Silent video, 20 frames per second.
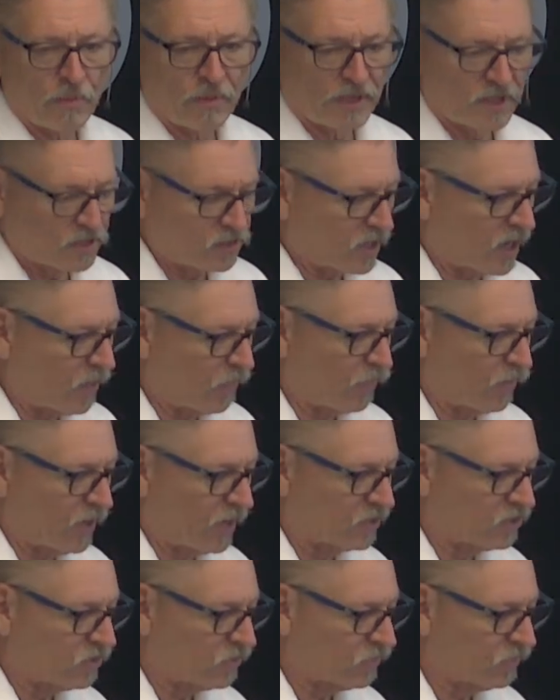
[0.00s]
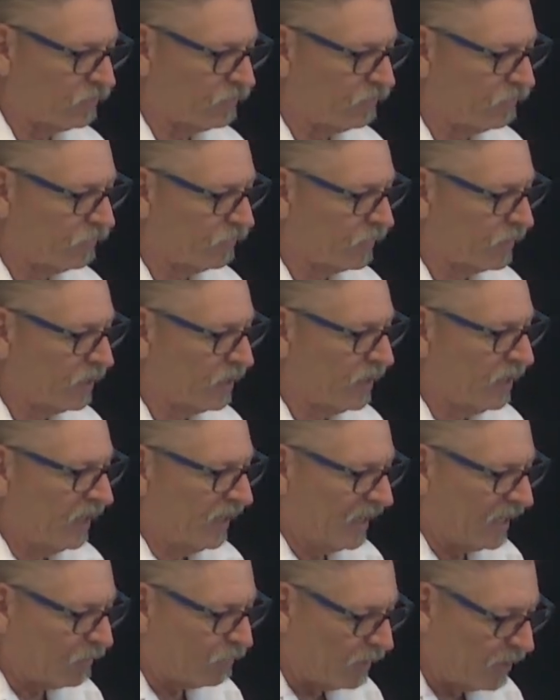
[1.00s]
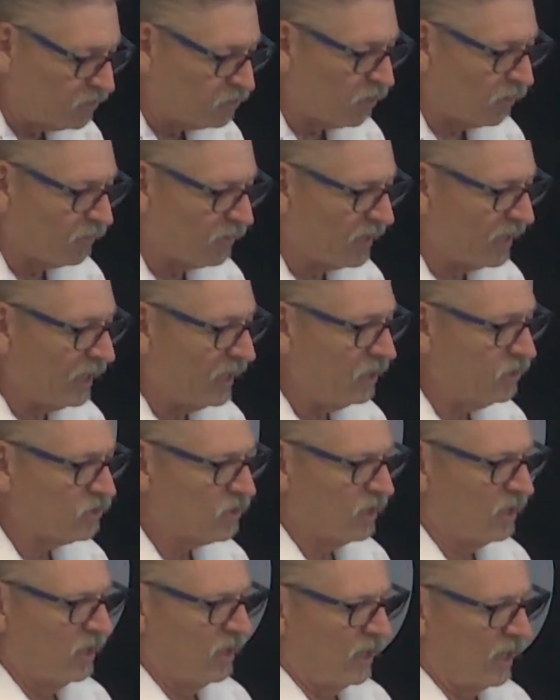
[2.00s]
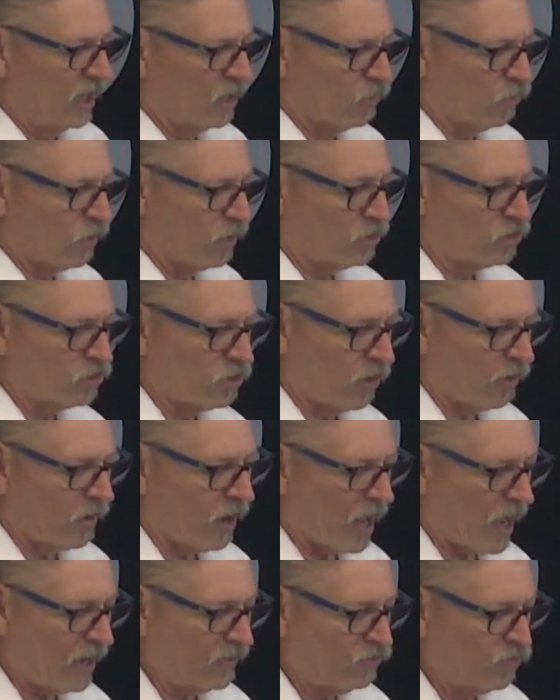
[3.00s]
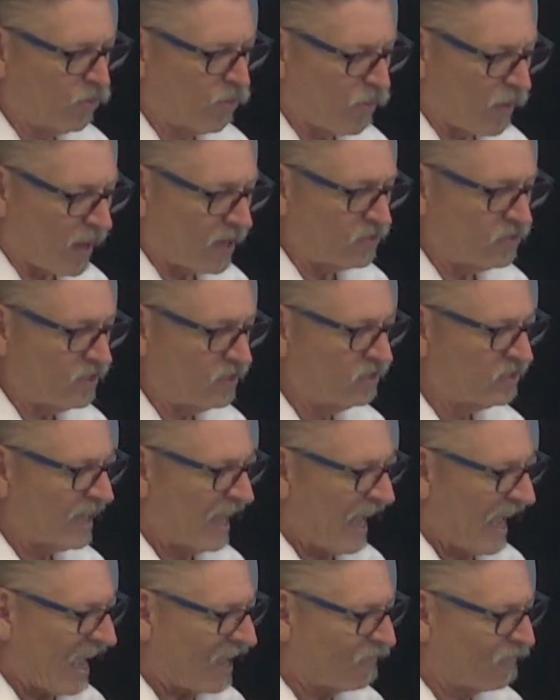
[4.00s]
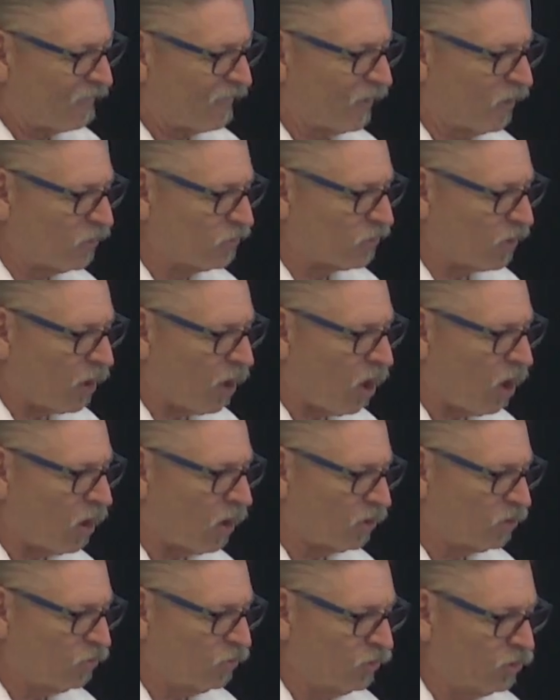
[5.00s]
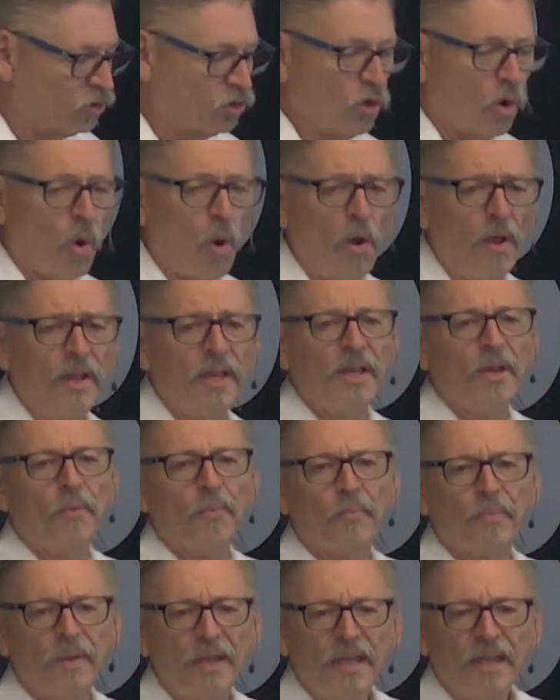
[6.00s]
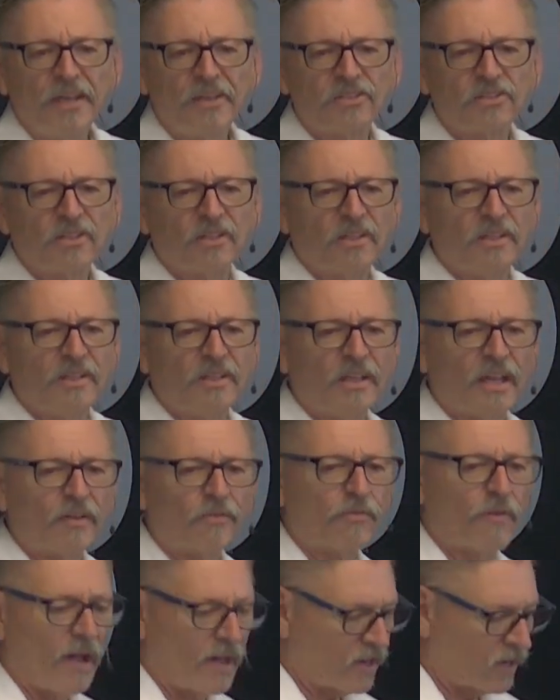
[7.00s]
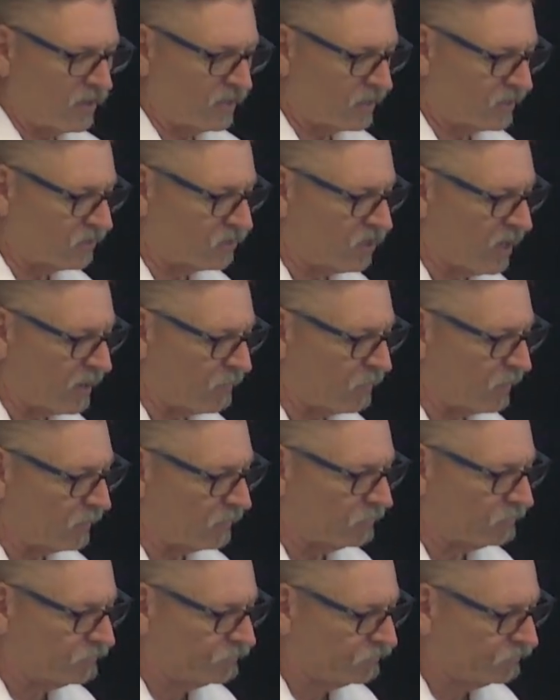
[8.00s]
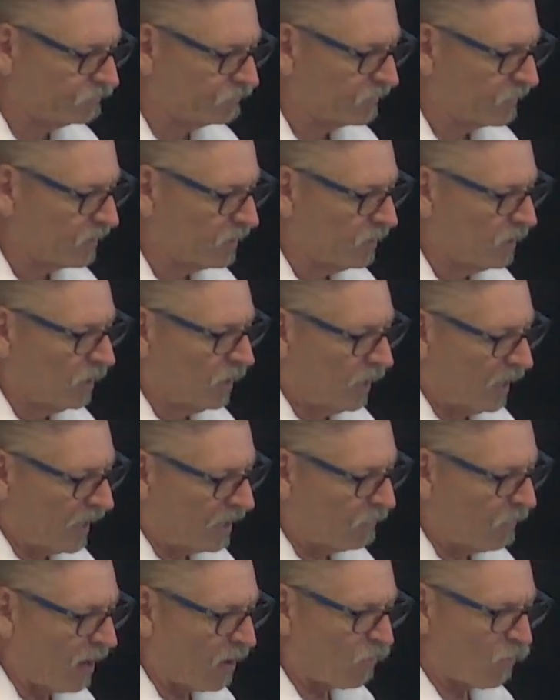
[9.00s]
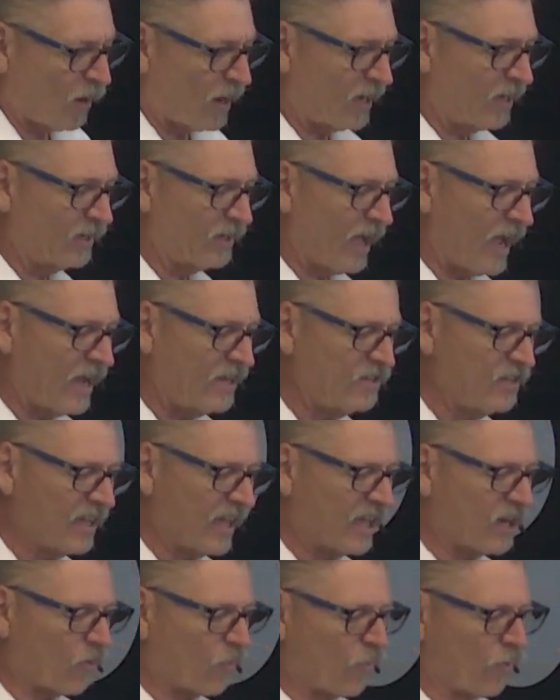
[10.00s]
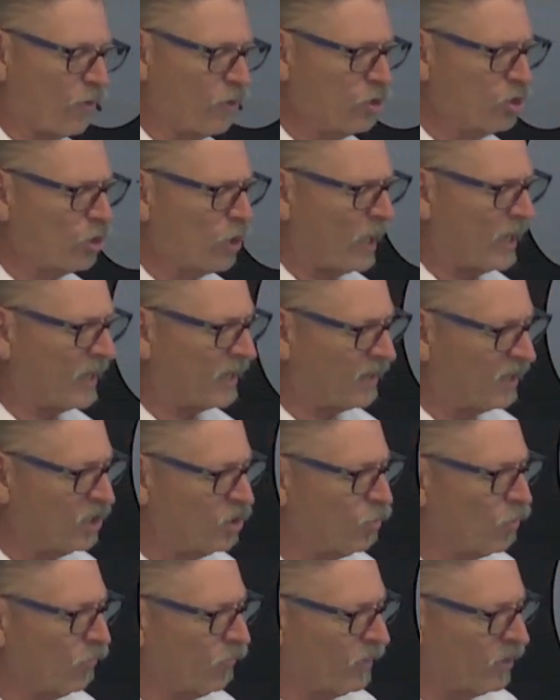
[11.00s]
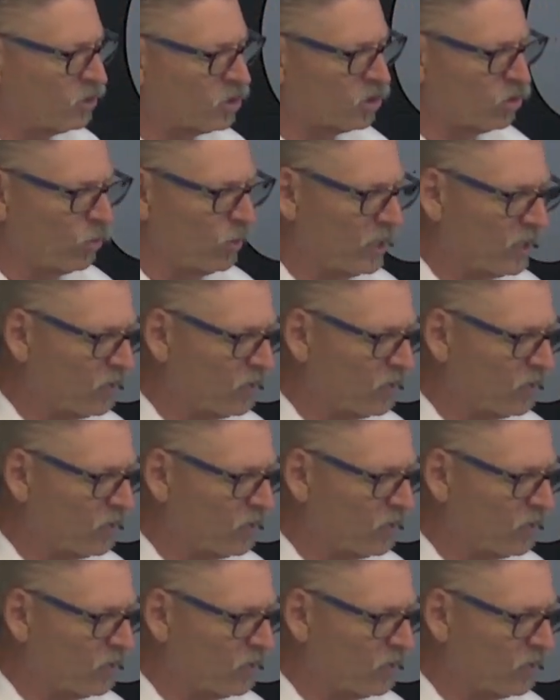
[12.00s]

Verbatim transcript: is comprehensive. He meets our needs, enriches our lives with blessings, and fills our hearts with joy, peace, and finally, contentment. And by recognizing and appreciating these provisions, we can